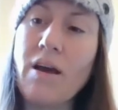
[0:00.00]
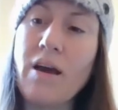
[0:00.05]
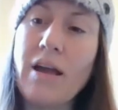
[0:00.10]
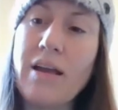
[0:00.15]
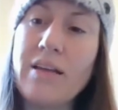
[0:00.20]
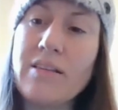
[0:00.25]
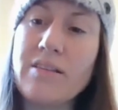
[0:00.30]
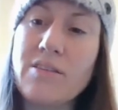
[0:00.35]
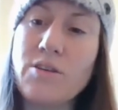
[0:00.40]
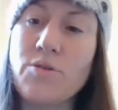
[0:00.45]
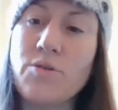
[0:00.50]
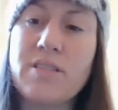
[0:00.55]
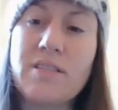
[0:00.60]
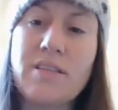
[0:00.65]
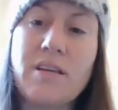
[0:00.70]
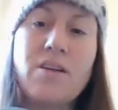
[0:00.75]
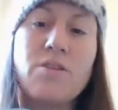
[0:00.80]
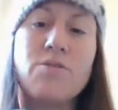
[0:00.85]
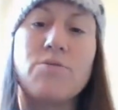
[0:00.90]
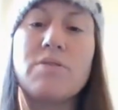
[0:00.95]
And so it's
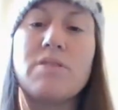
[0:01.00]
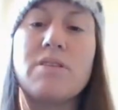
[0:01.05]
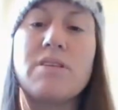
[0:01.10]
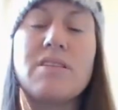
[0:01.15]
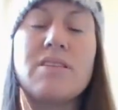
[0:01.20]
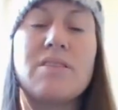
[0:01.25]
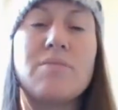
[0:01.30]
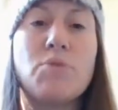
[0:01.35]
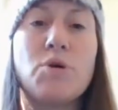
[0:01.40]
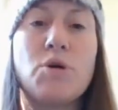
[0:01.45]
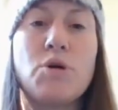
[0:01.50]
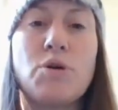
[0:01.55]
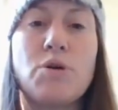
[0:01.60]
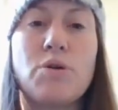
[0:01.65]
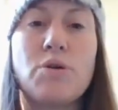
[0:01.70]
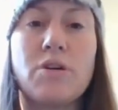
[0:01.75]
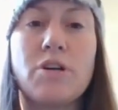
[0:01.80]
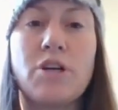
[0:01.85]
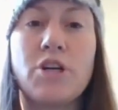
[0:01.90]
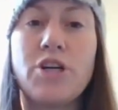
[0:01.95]
got a really
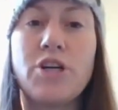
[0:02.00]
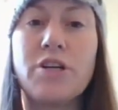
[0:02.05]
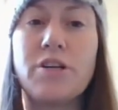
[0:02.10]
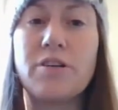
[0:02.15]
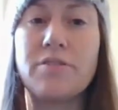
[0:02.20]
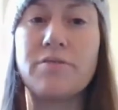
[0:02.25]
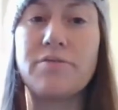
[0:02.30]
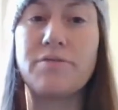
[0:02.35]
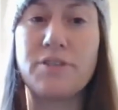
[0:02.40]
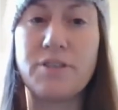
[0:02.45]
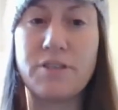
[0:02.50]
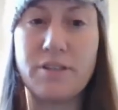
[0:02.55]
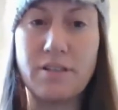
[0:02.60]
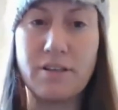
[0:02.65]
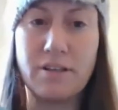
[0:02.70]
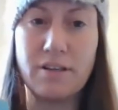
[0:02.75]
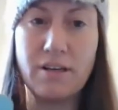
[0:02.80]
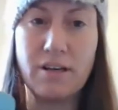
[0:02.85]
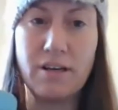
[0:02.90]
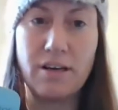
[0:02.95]
small curved
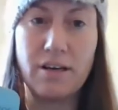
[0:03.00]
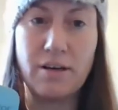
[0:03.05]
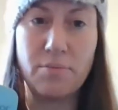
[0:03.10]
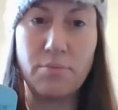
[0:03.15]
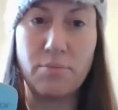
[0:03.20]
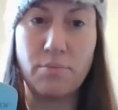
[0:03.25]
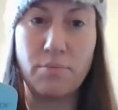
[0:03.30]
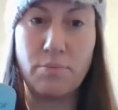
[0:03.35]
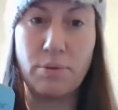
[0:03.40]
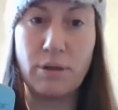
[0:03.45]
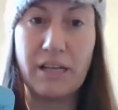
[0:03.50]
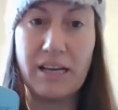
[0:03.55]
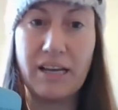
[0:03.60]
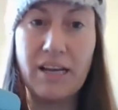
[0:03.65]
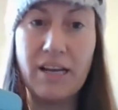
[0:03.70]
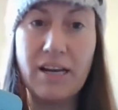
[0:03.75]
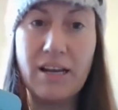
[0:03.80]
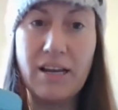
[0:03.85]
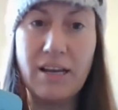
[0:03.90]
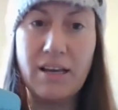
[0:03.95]

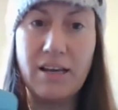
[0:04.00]
blade